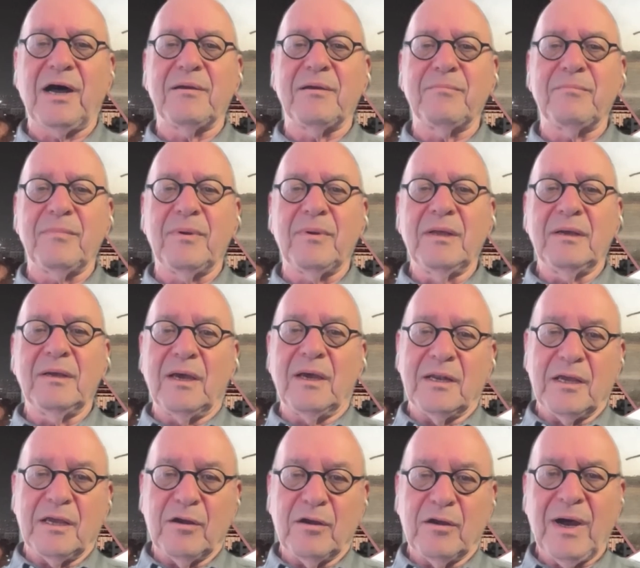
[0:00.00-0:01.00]
time
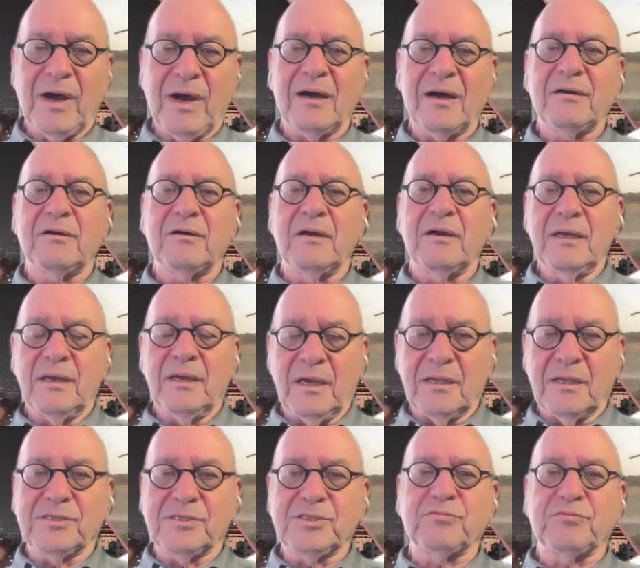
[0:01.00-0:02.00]
in Iraq,
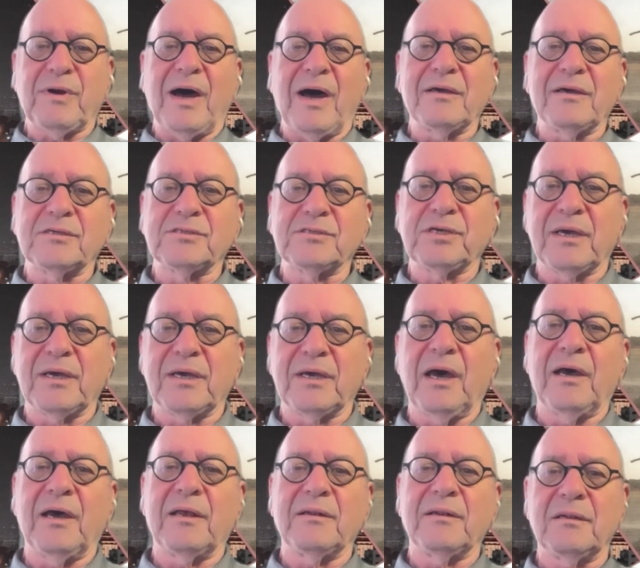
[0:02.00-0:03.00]
in strikes
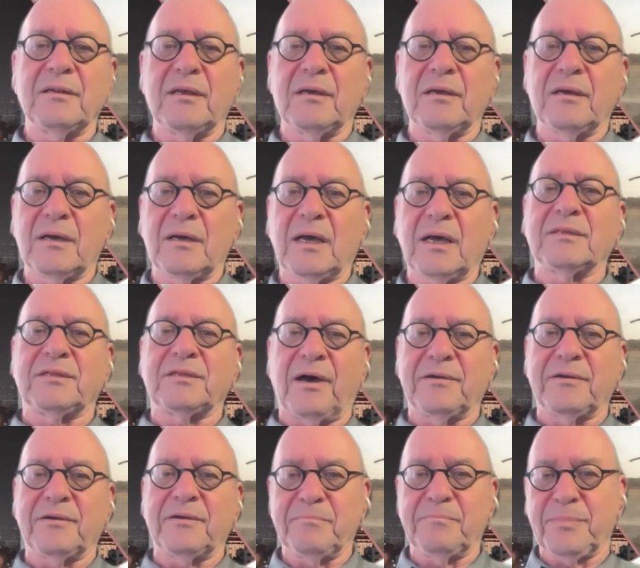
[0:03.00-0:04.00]
against
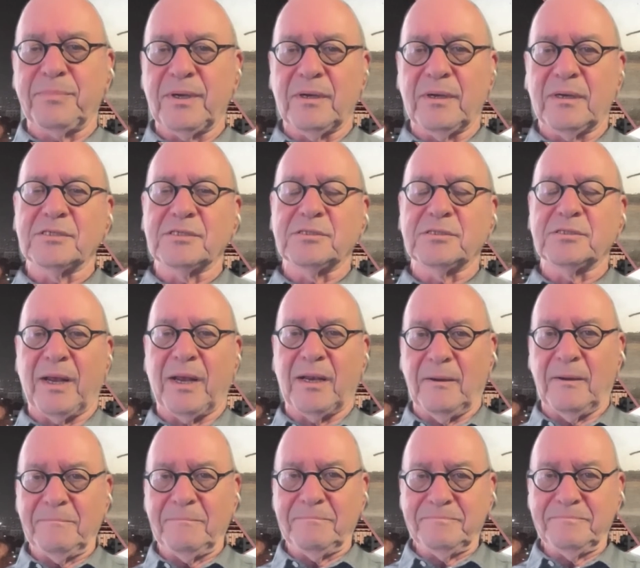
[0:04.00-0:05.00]
Khatayeb
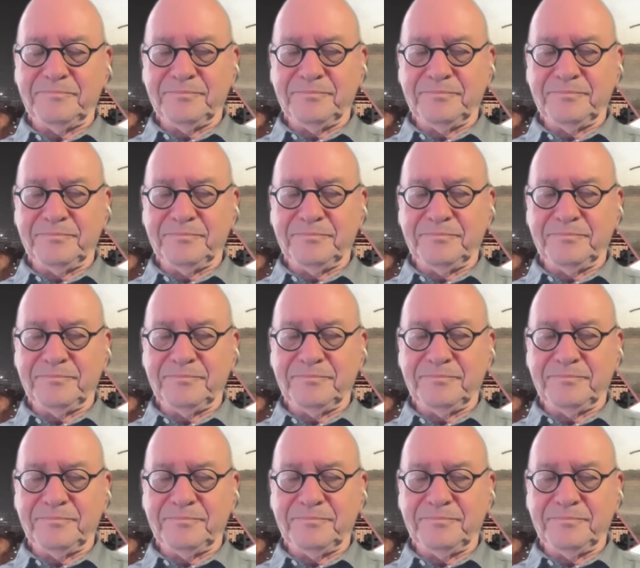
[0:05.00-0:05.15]
Hezbollah.